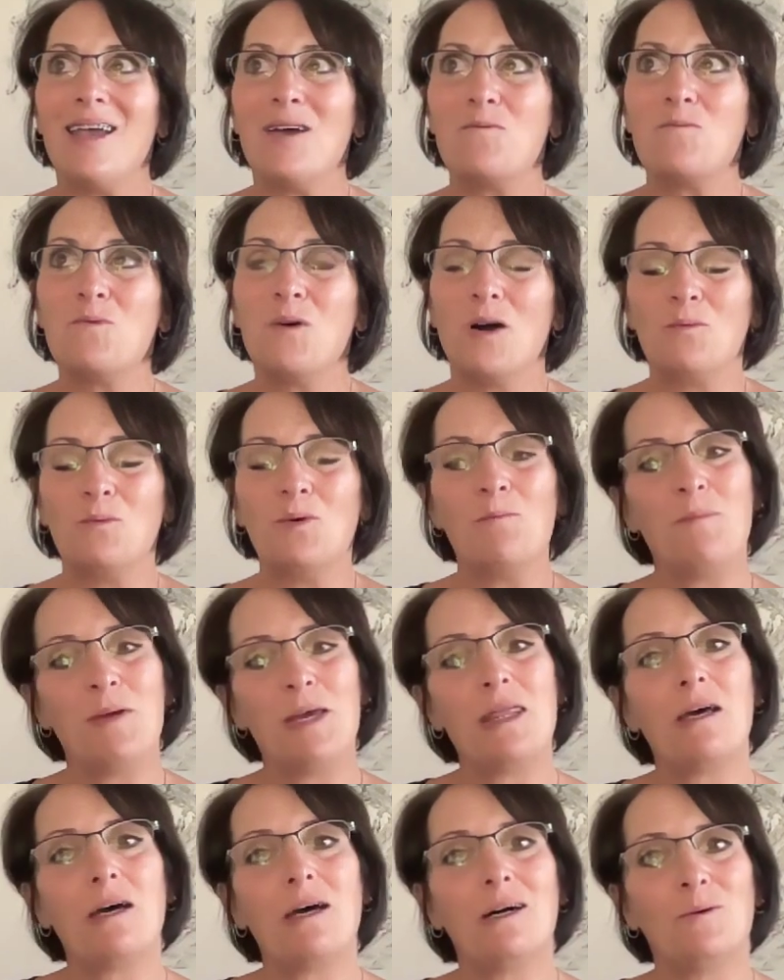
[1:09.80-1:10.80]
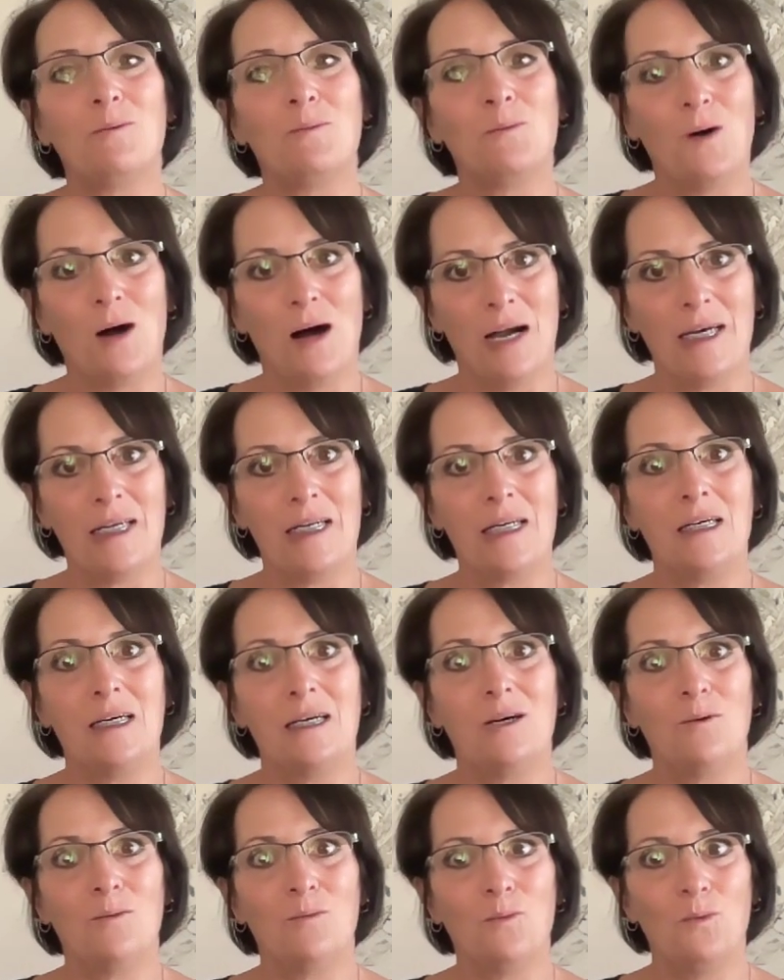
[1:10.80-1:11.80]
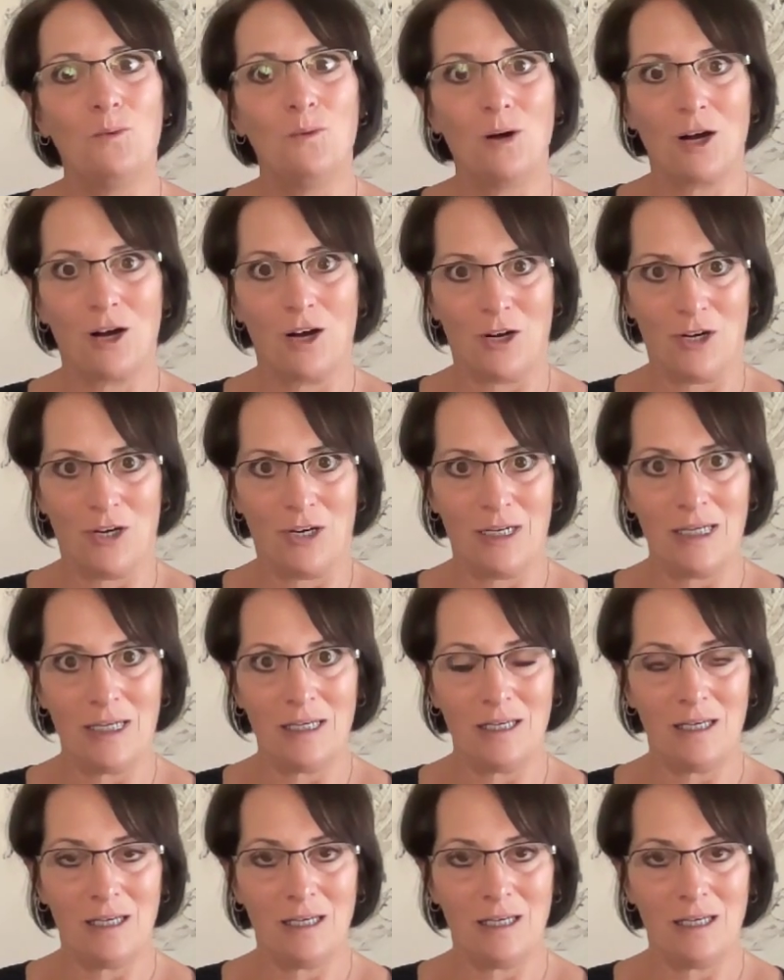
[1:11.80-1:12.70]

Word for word: What would be the one word